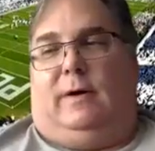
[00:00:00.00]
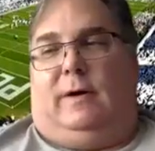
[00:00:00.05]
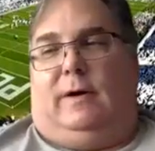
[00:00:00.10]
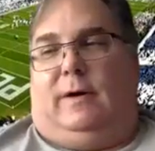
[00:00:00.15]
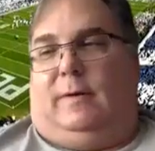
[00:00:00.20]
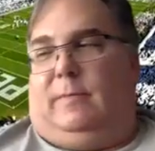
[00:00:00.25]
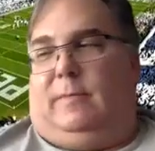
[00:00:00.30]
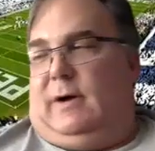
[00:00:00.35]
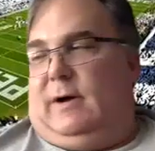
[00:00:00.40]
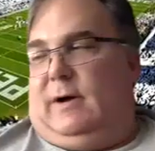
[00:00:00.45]

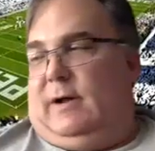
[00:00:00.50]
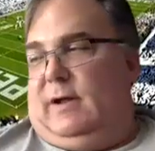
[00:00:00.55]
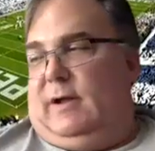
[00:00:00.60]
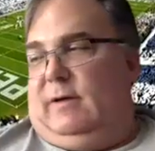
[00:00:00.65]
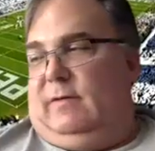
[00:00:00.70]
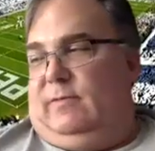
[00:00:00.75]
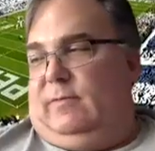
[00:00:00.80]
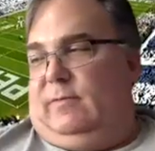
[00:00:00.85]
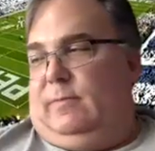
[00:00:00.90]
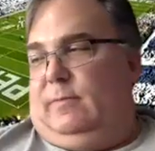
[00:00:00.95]
Um, I
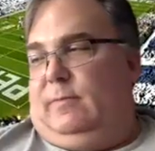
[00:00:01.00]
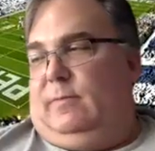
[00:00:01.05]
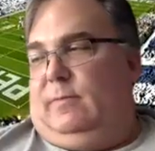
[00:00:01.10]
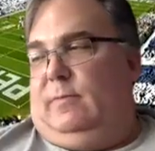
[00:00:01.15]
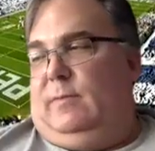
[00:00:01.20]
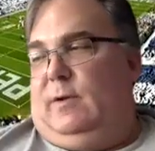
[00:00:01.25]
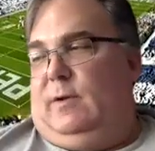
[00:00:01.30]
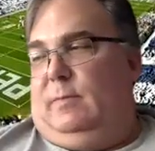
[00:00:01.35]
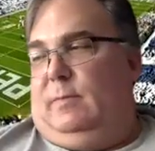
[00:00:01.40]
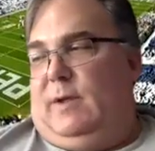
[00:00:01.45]
have
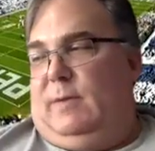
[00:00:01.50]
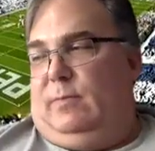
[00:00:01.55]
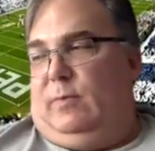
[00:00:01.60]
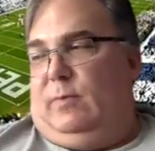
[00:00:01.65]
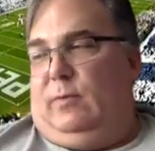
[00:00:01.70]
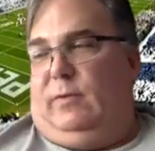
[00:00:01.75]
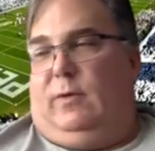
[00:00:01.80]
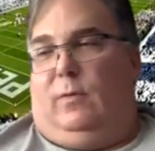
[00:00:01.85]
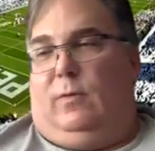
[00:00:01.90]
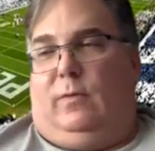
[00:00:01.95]
you know
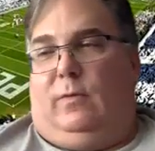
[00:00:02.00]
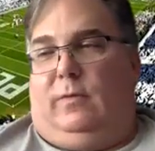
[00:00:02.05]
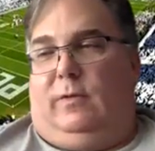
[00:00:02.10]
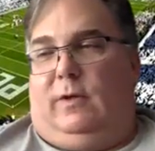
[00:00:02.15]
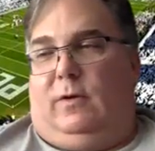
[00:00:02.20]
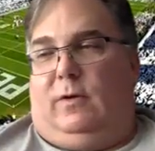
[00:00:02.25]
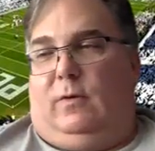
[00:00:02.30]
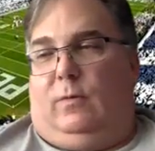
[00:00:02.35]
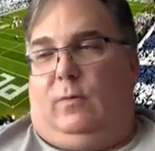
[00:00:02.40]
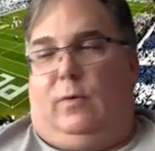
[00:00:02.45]
people that
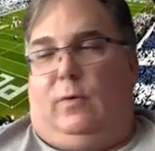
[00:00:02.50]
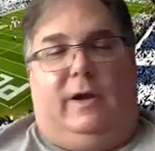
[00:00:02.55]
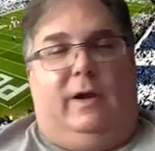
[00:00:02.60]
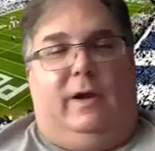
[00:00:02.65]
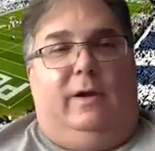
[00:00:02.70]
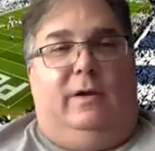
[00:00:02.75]
that are working.